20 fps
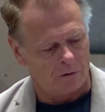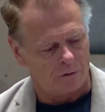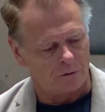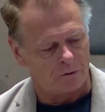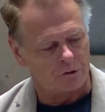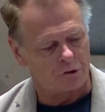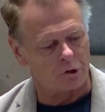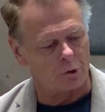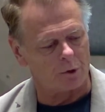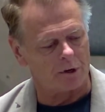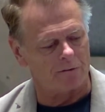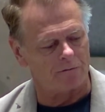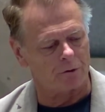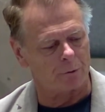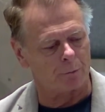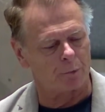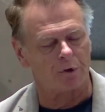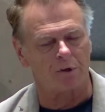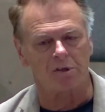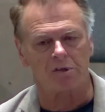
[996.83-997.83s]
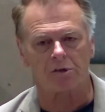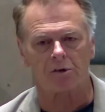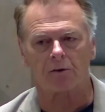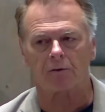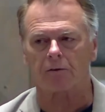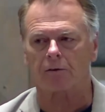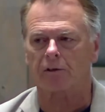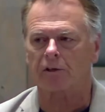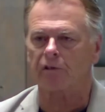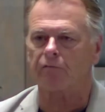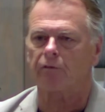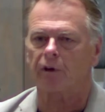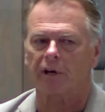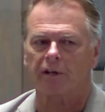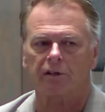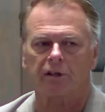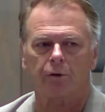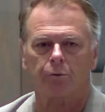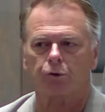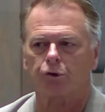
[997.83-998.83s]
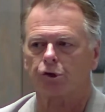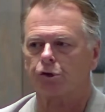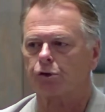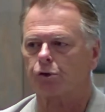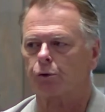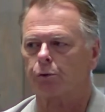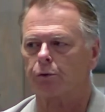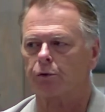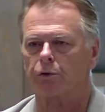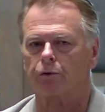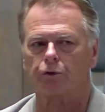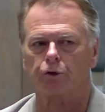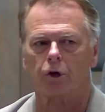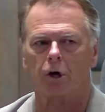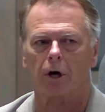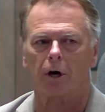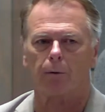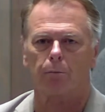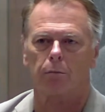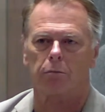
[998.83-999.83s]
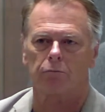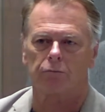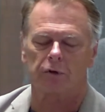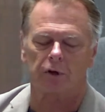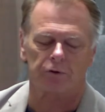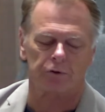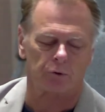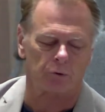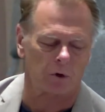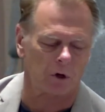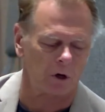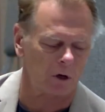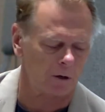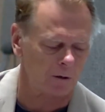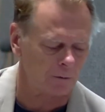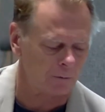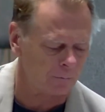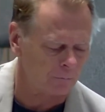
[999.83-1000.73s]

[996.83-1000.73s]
So we have the priest and the Levite. They were just doing their job, nothing wrong.